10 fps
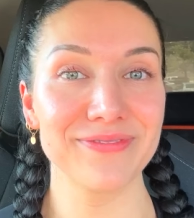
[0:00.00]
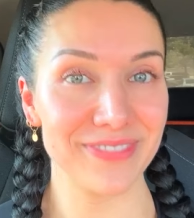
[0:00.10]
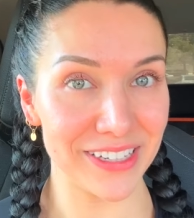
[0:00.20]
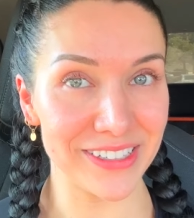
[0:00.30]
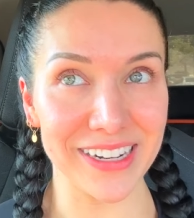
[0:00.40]

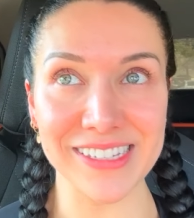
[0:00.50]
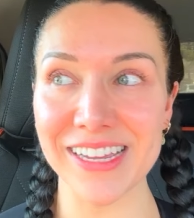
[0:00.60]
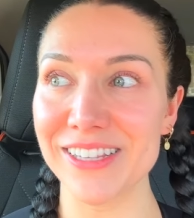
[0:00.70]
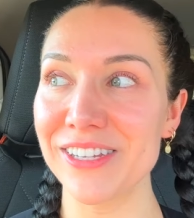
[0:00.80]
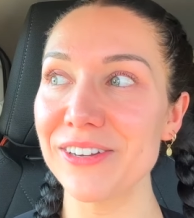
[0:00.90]
Like you guys
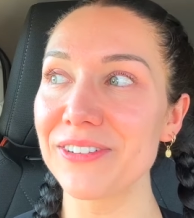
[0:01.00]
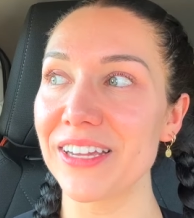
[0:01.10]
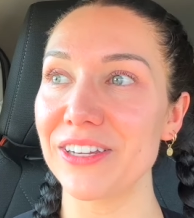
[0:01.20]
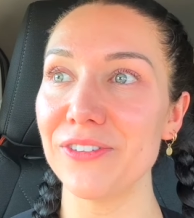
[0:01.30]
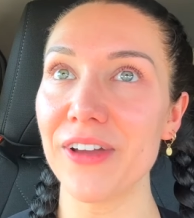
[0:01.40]
said too,
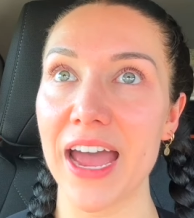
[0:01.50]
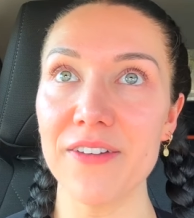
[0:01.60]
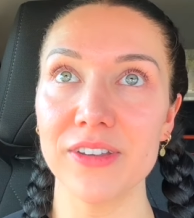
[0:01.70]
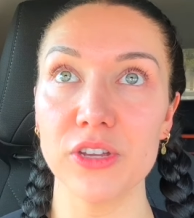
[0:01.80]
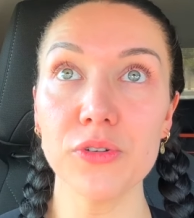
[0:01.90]
like you've
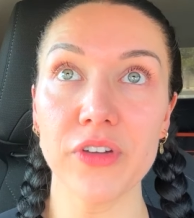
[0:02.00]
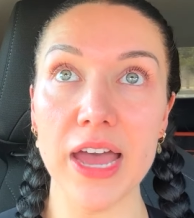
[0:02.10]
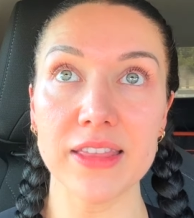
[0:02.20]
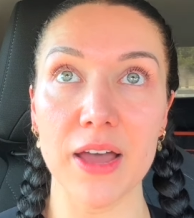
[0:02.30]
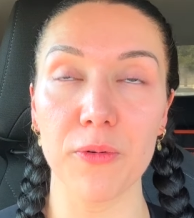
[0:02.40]
had
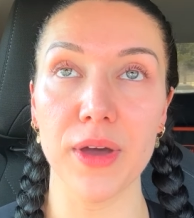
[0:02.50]
that